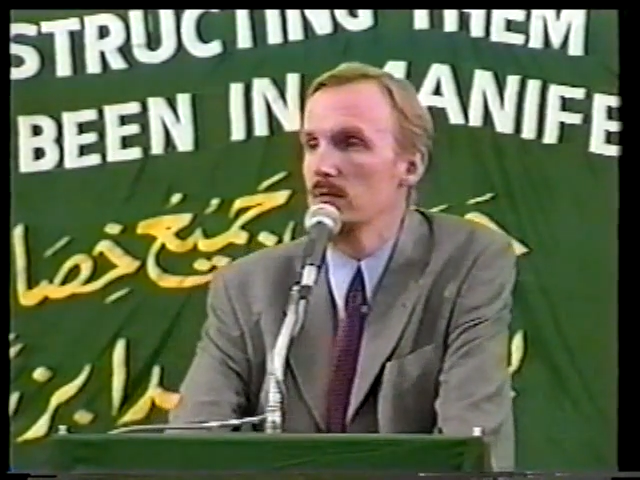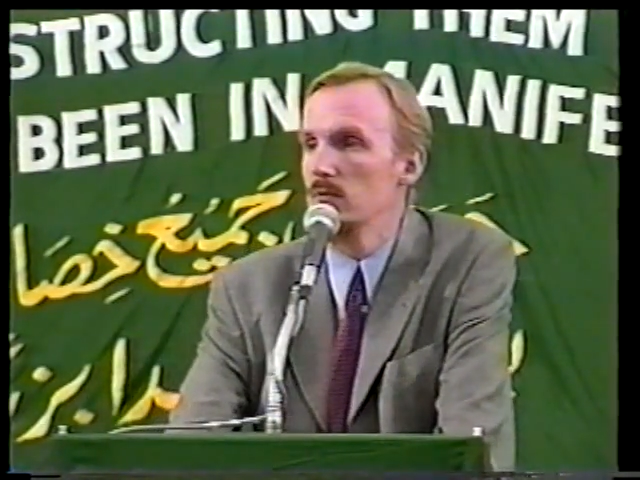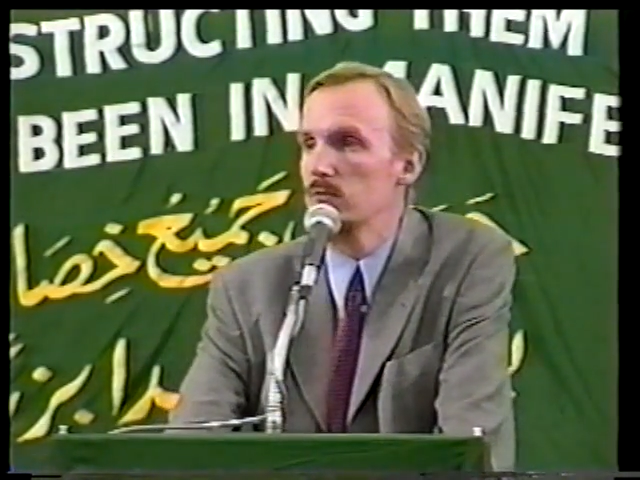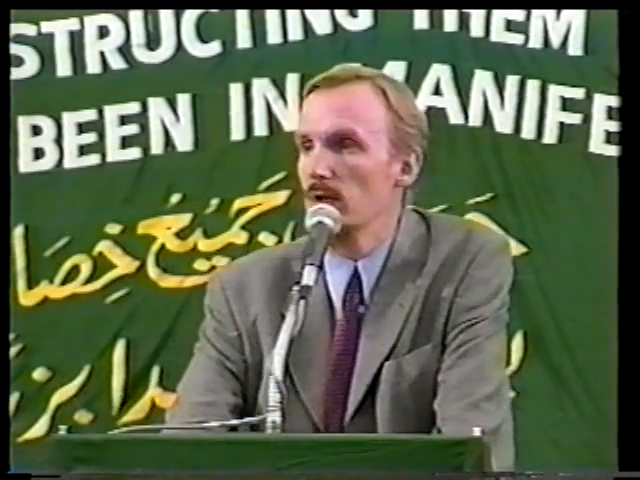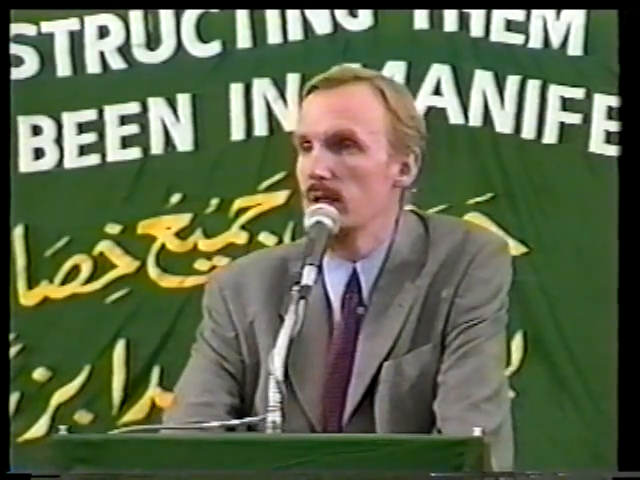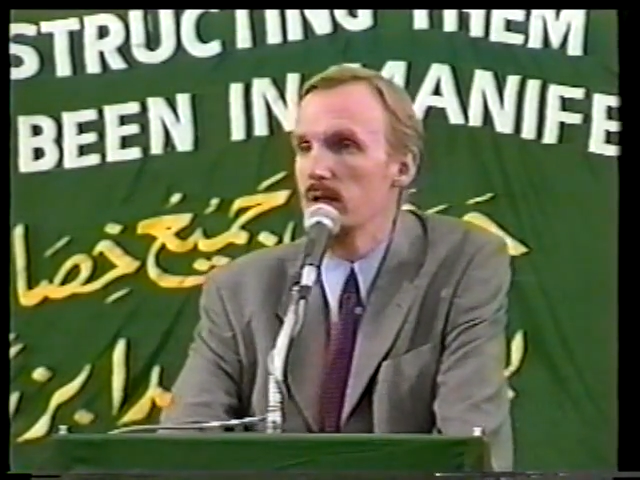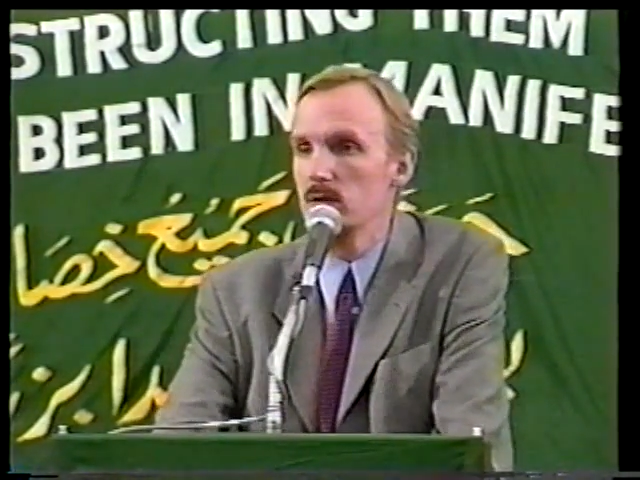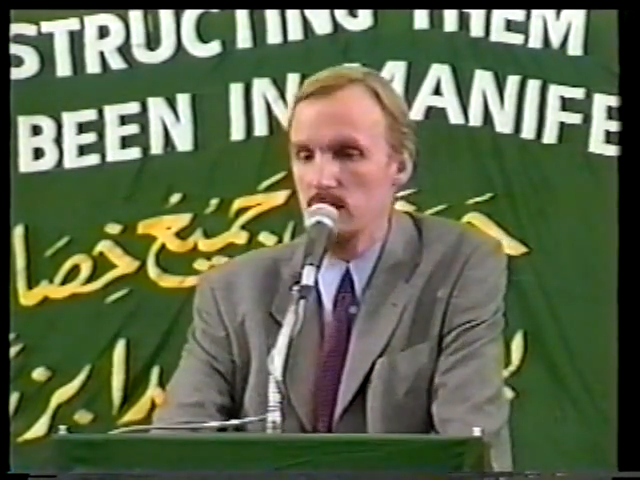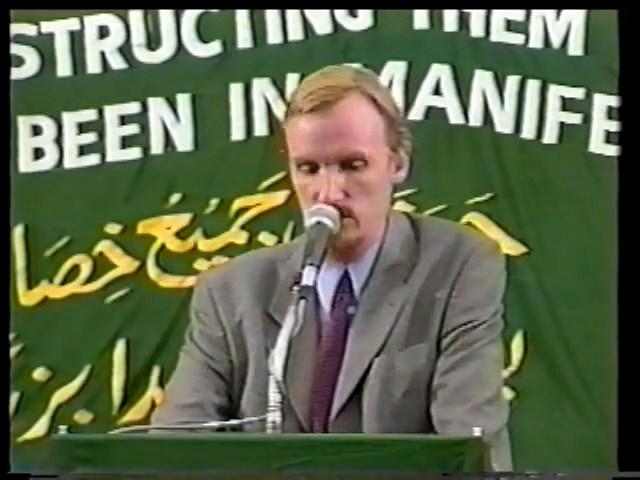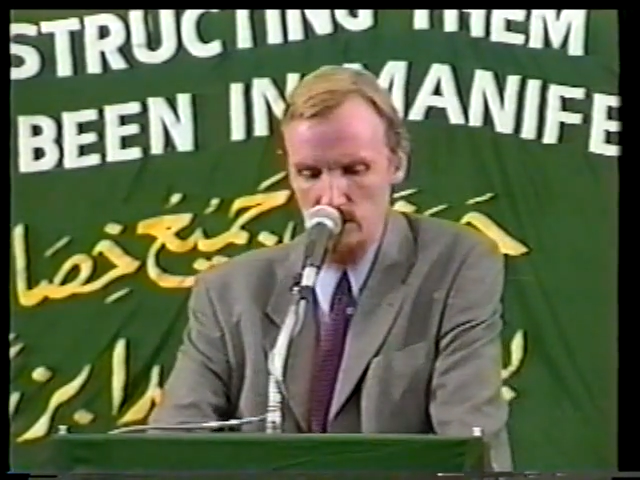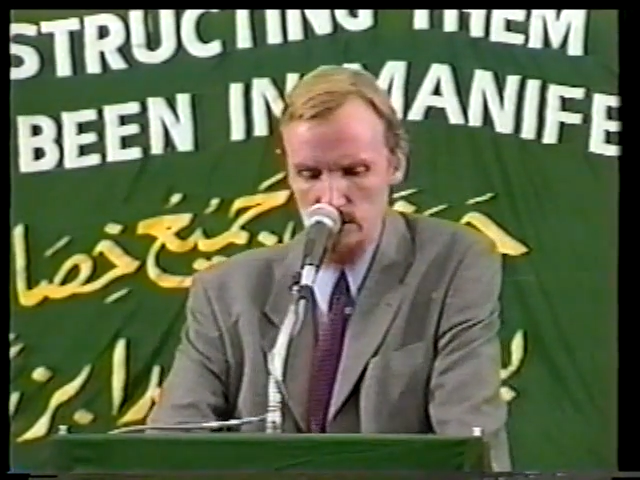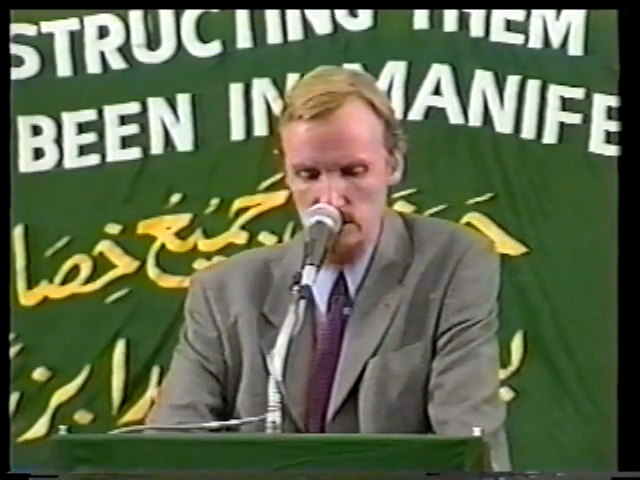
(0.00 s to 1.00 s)
friend of
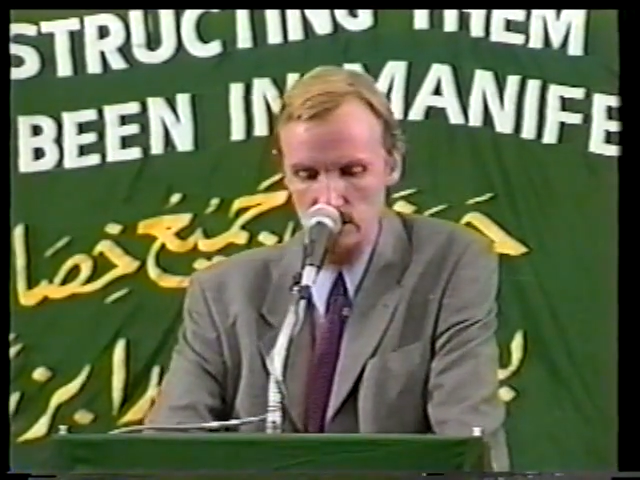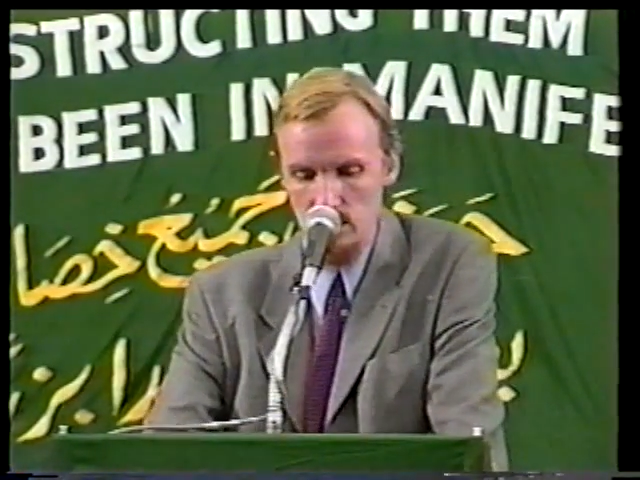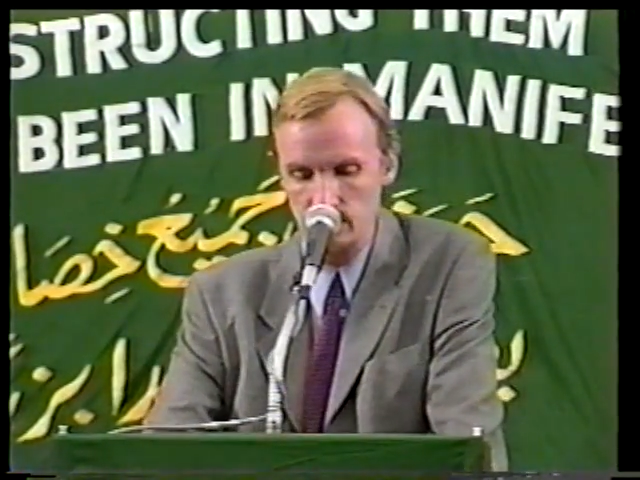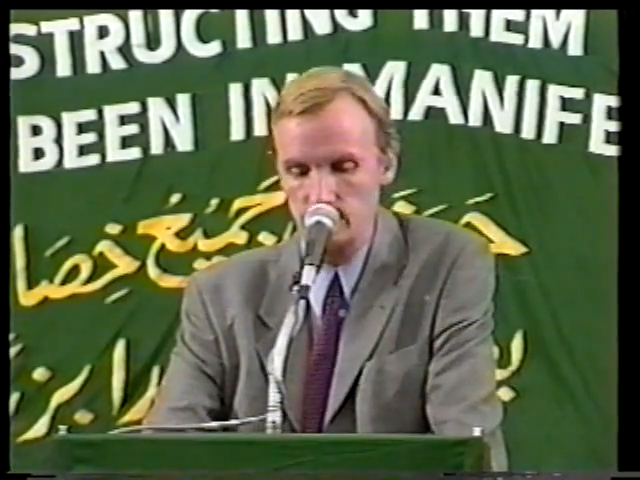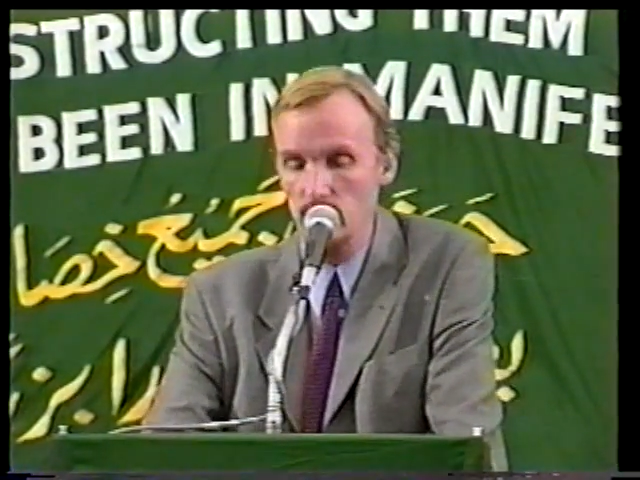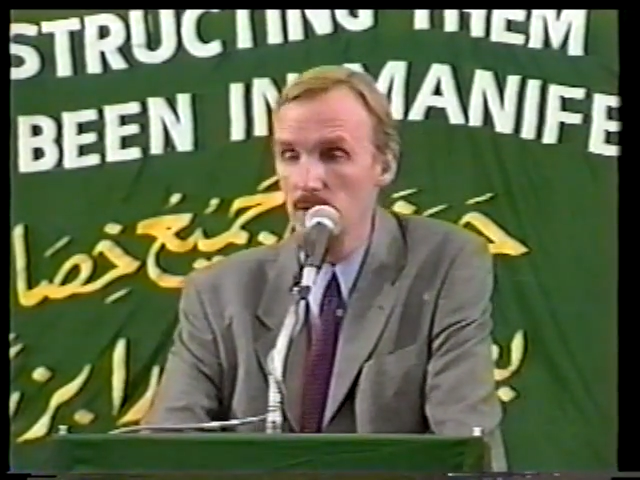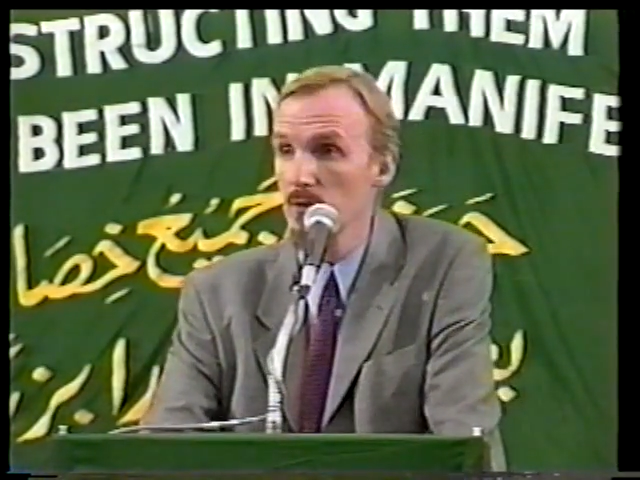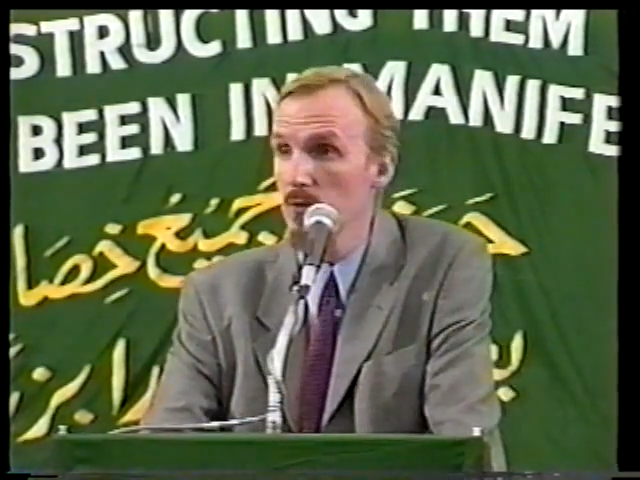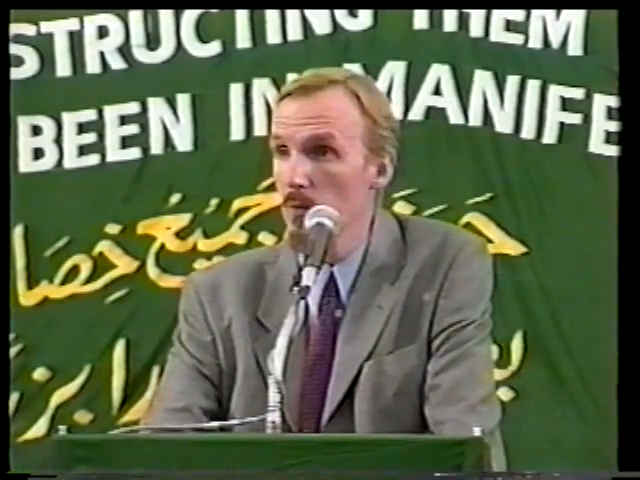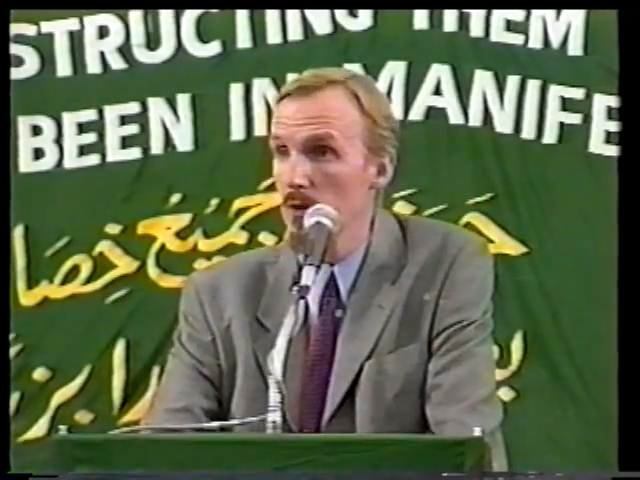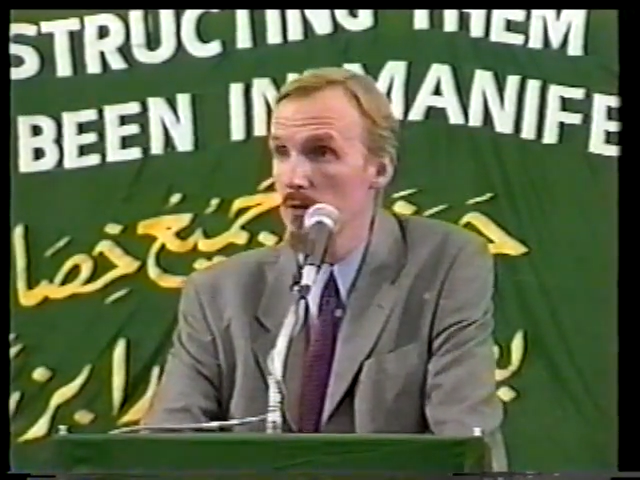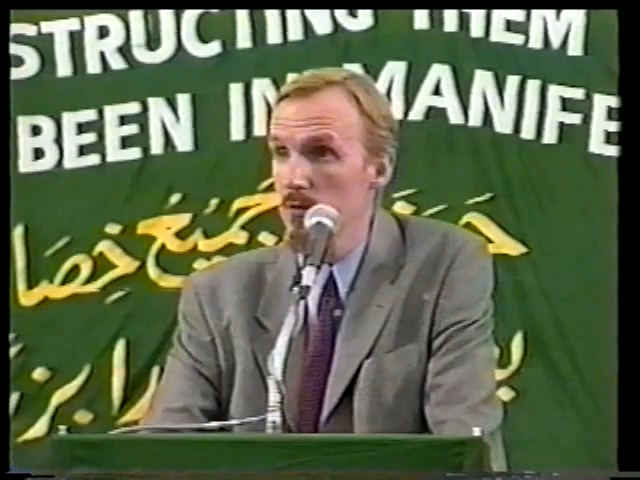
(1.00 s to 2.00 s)
Allah, can
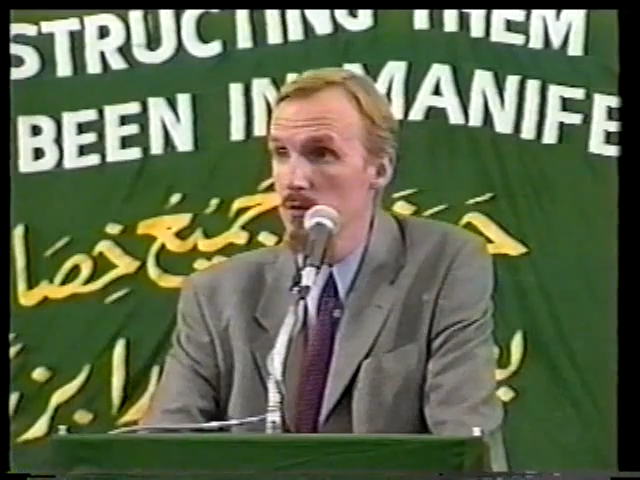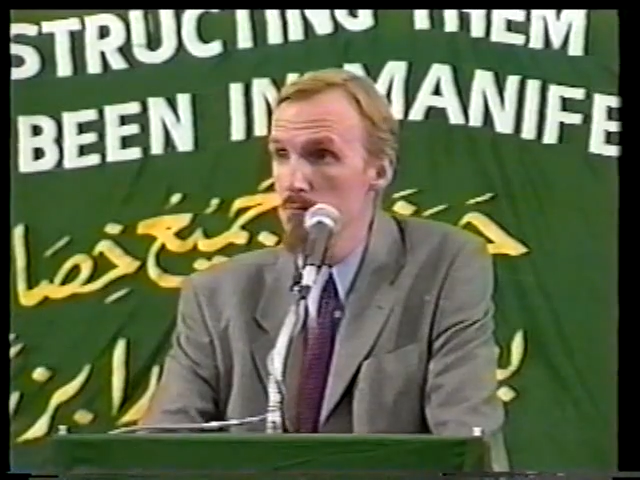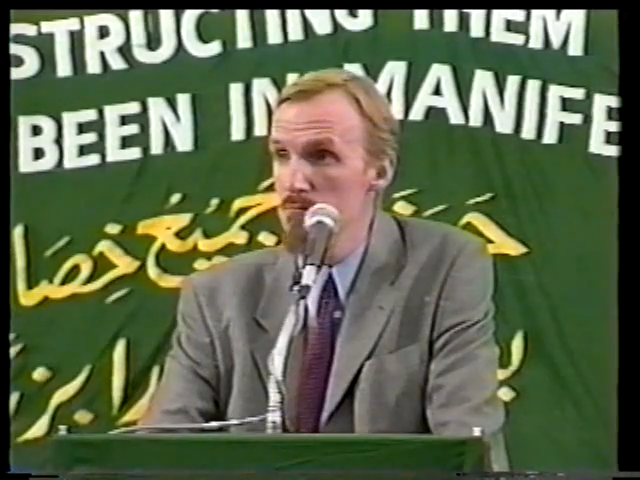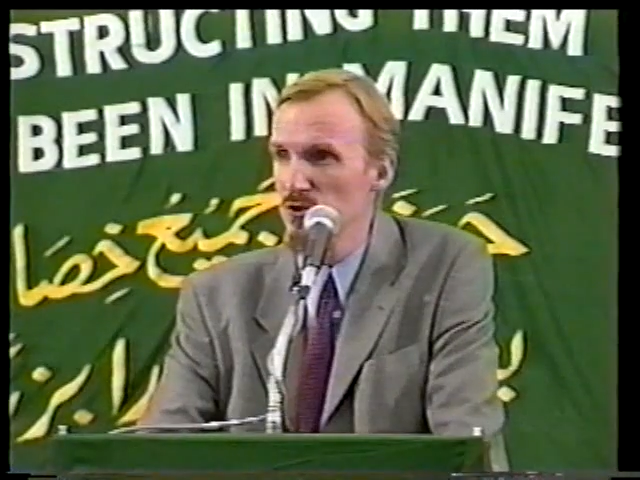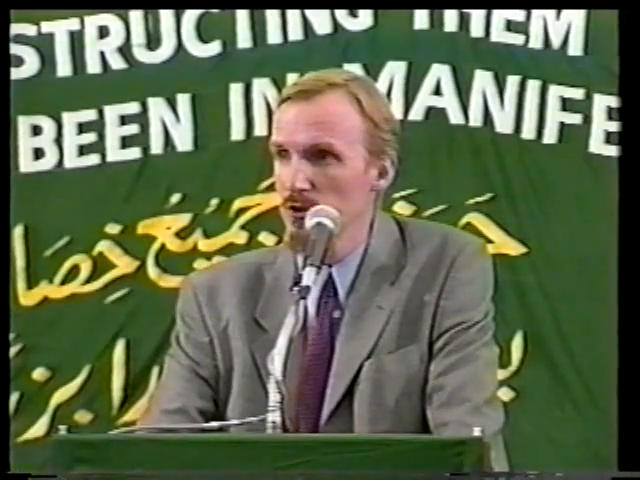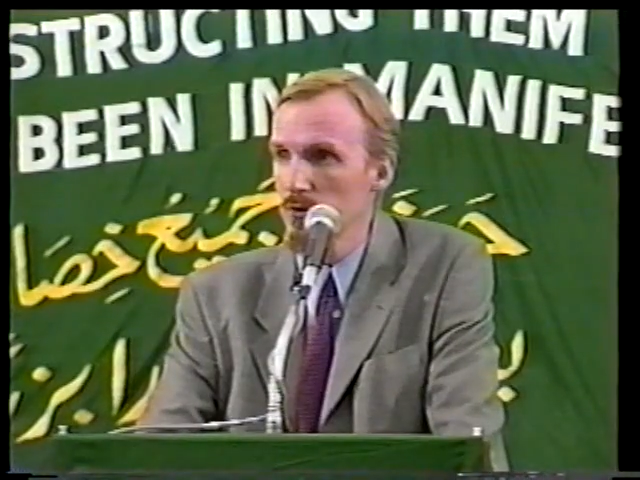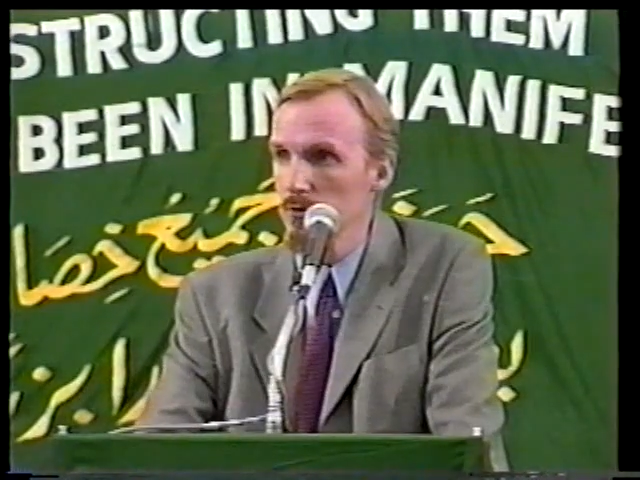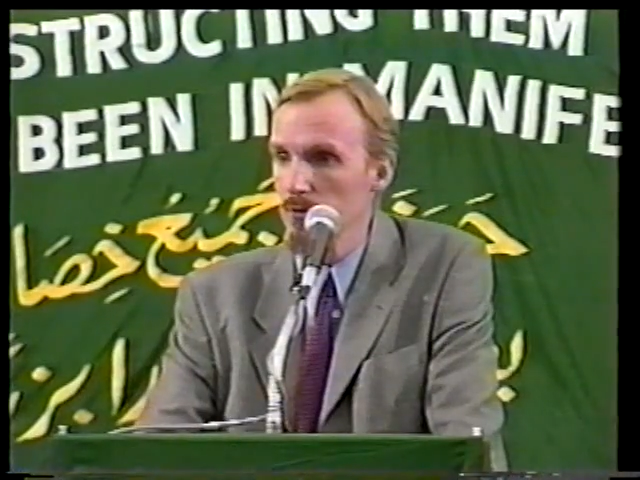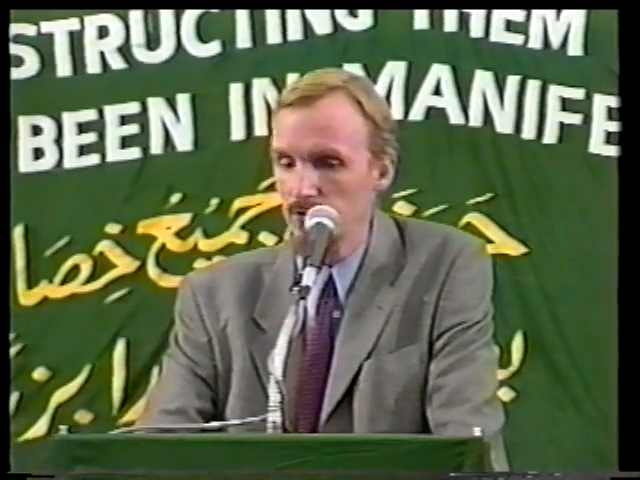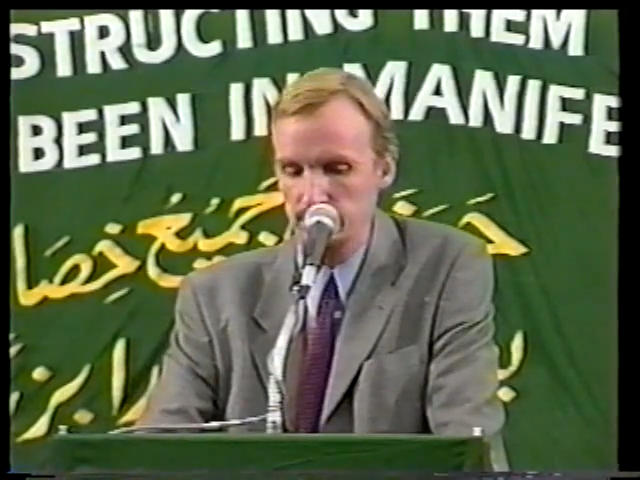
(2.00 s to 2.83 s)
work miracles.